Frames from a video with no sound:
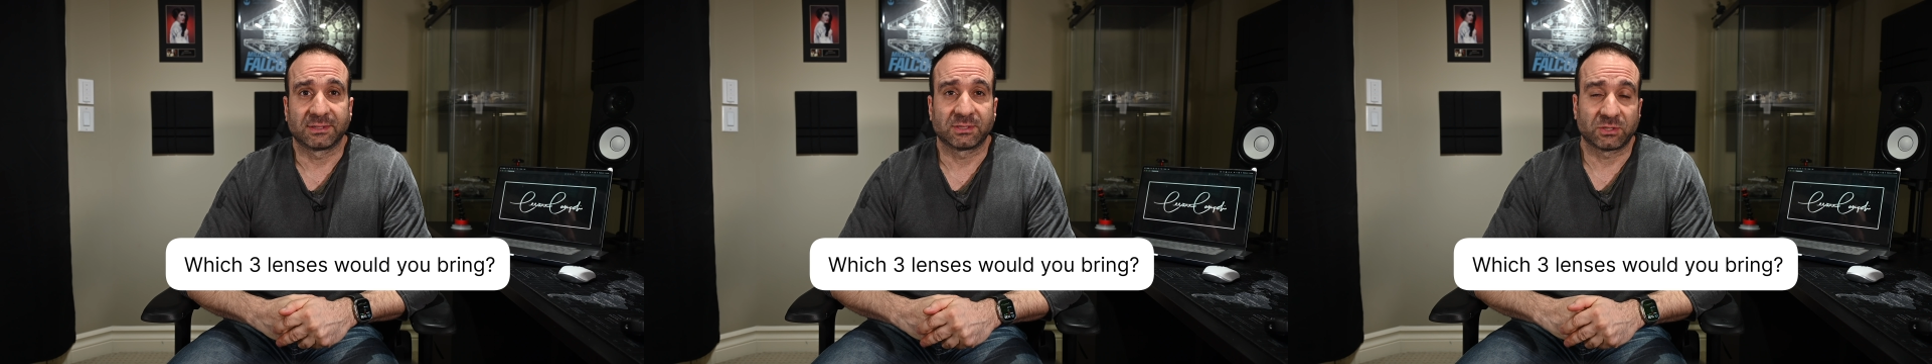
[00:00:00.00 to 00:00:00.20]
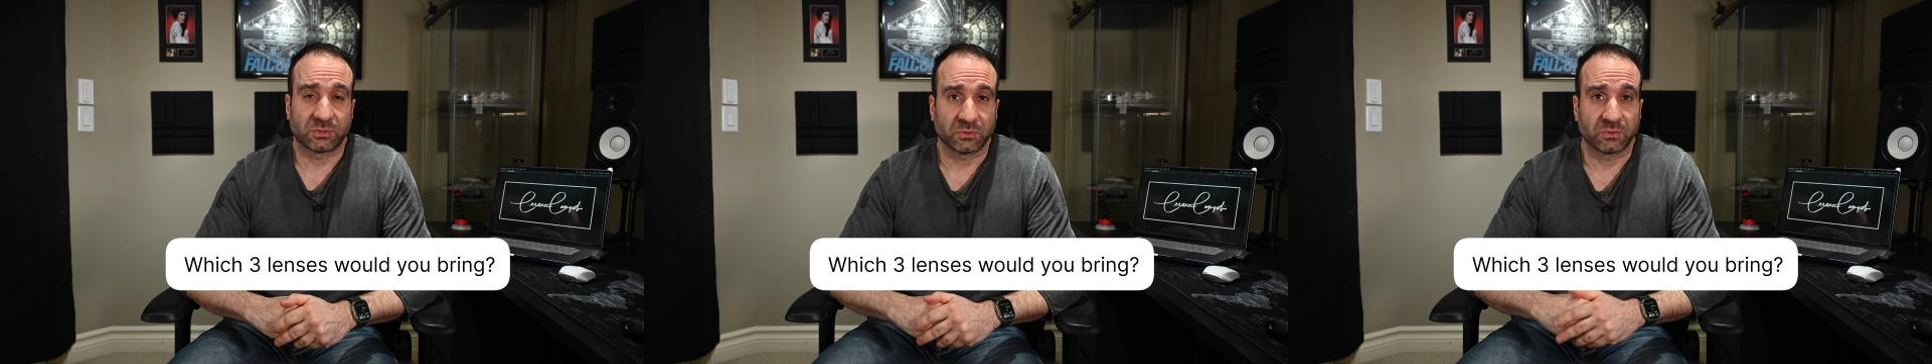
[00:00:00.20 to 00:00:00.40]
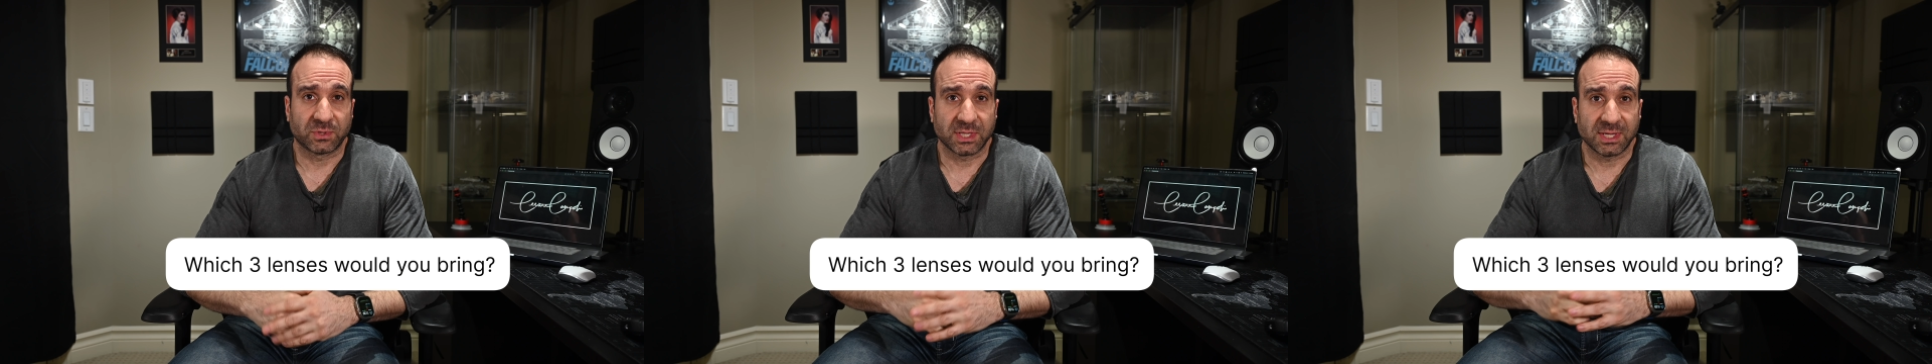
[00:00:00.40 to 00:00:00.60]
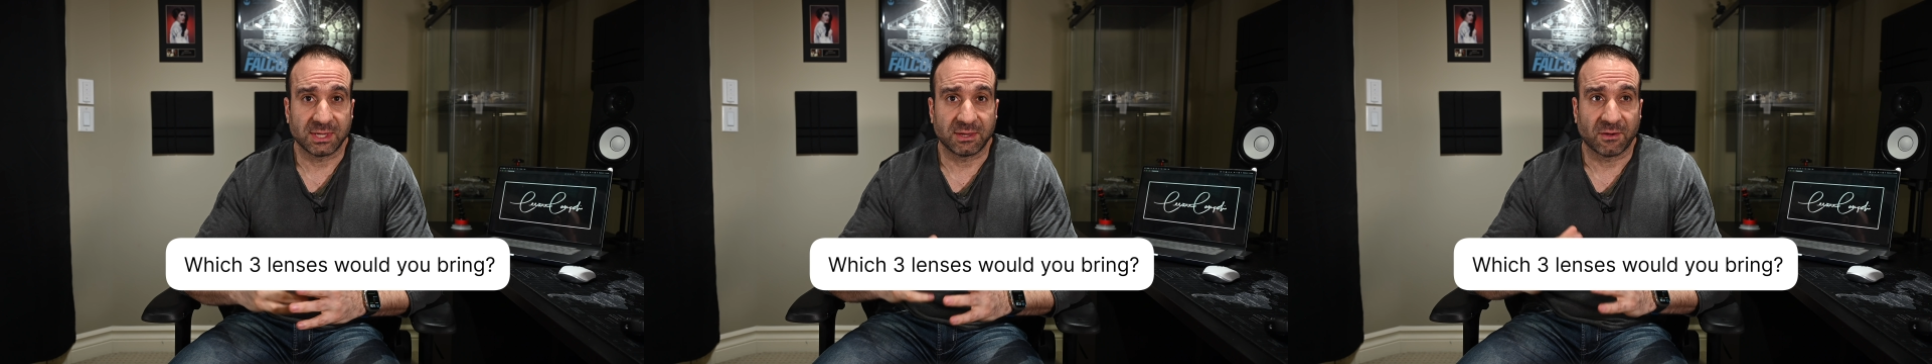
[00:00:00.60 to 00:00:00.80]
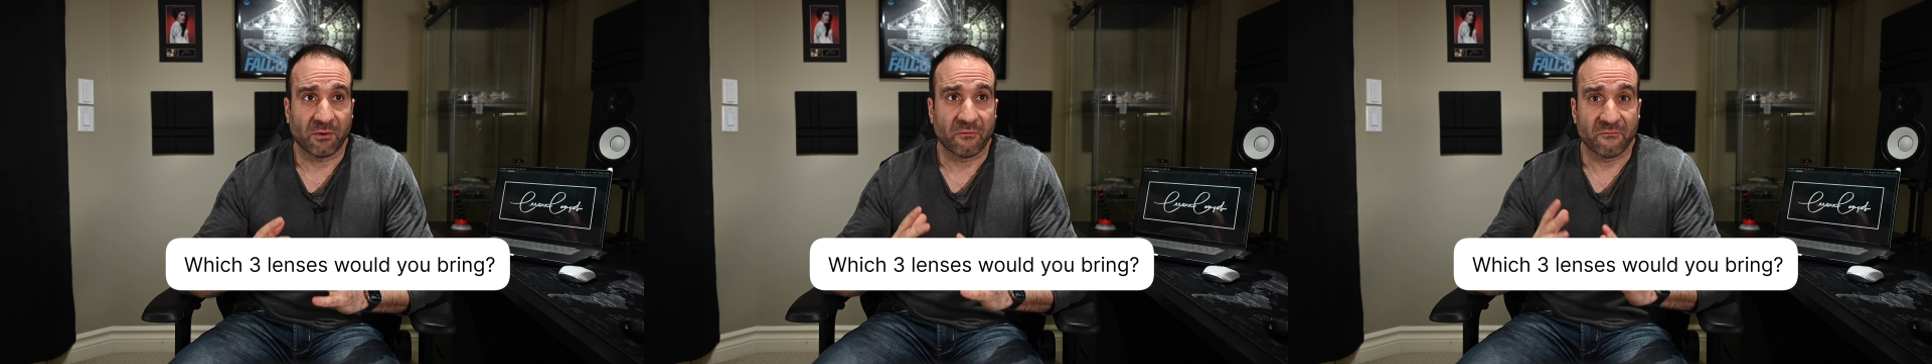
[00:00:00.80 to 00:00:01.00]
to
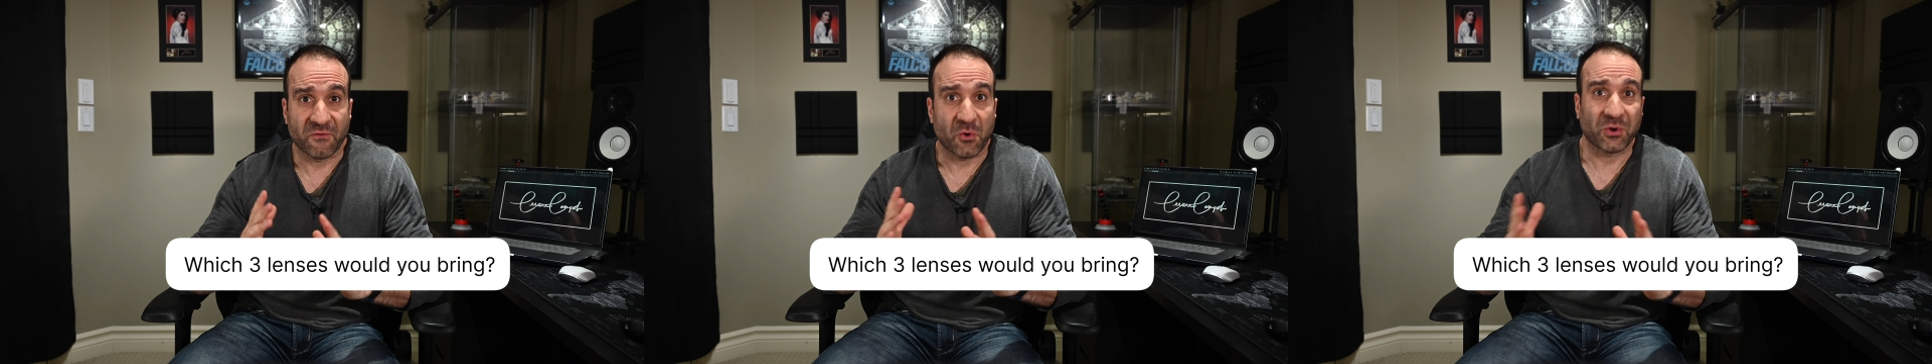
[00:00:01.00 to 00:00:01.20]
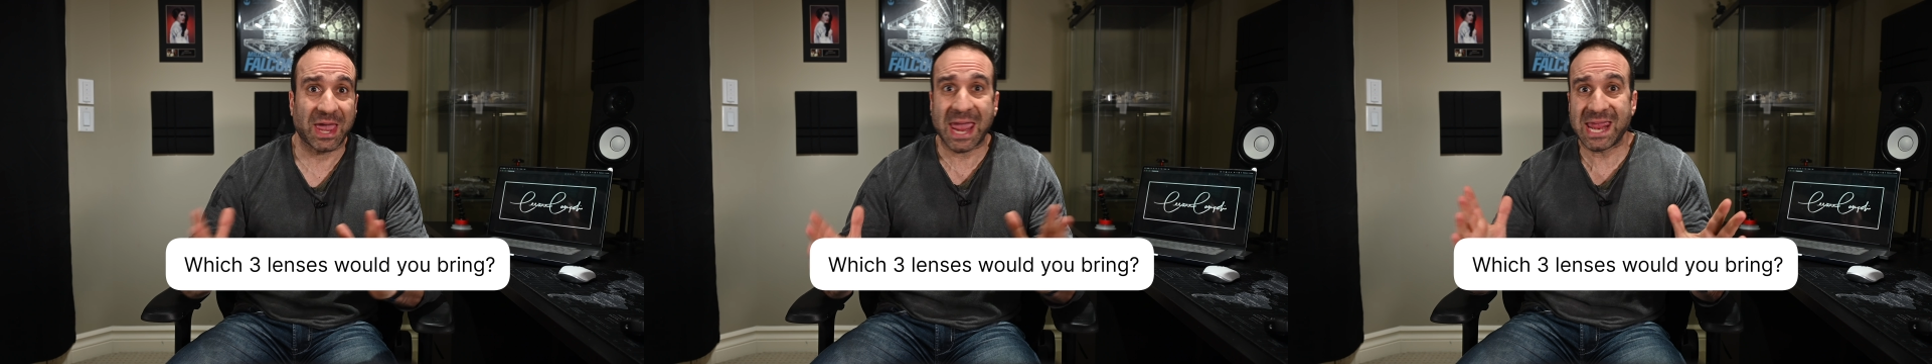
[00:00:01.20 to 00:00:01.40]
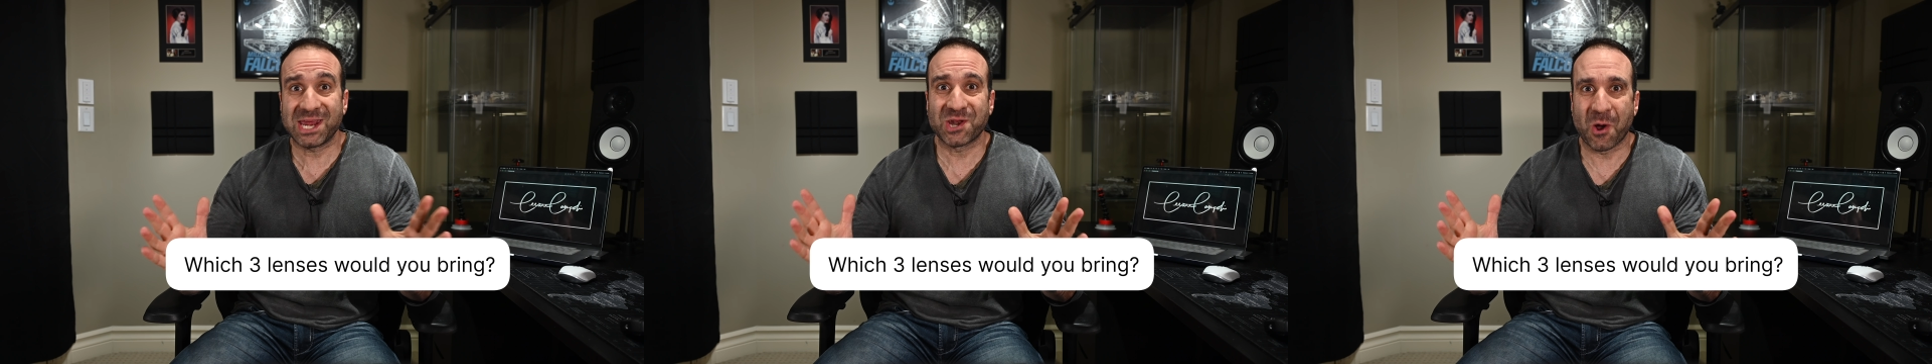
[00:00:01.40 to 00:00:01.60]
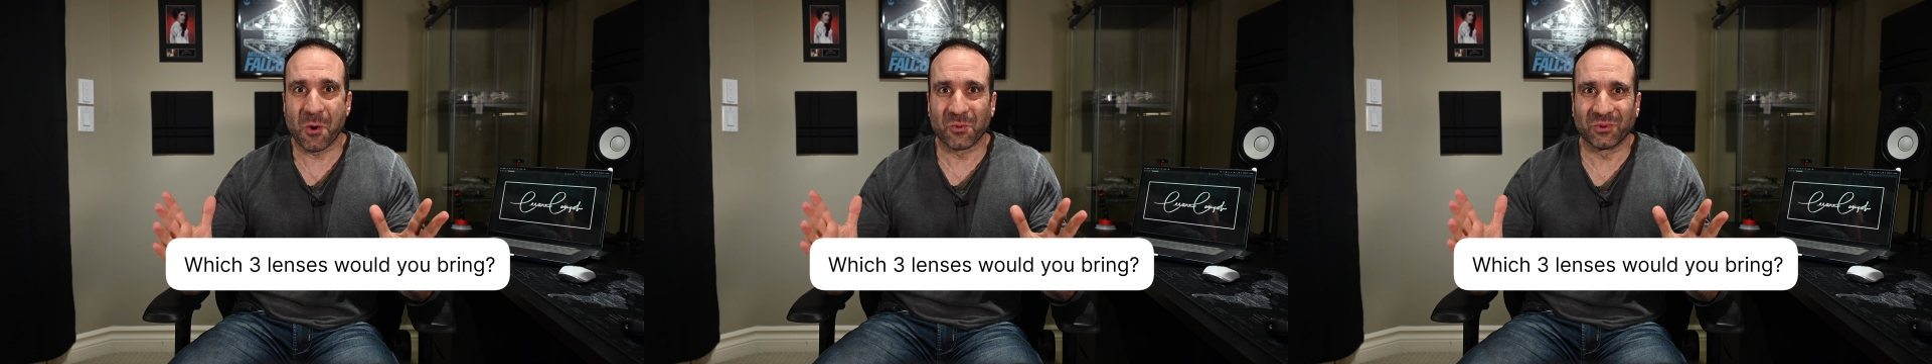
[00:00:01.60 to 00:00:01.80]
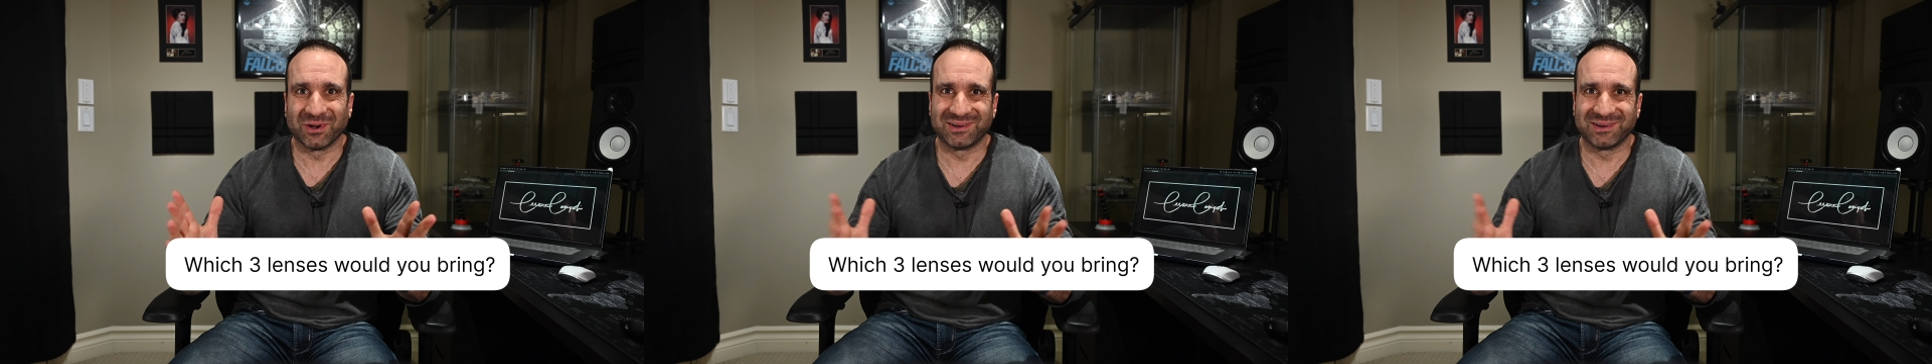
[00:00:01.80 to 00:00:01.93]
the volcano.